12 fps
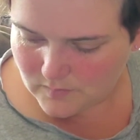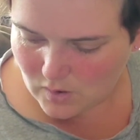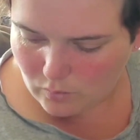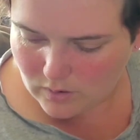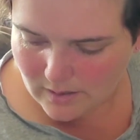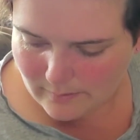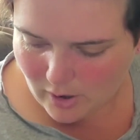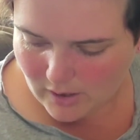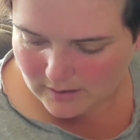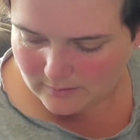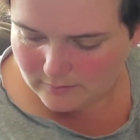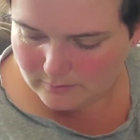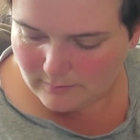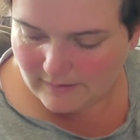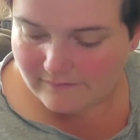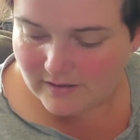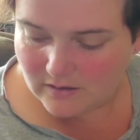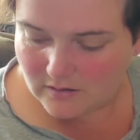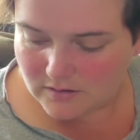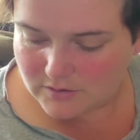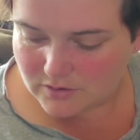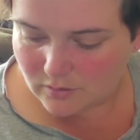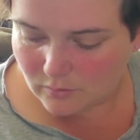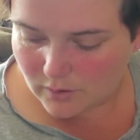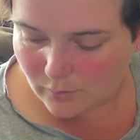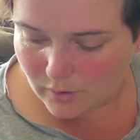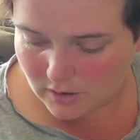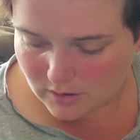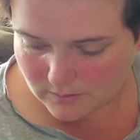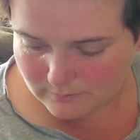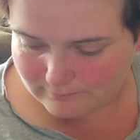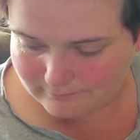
Oh, come on. My fingers don't want to work.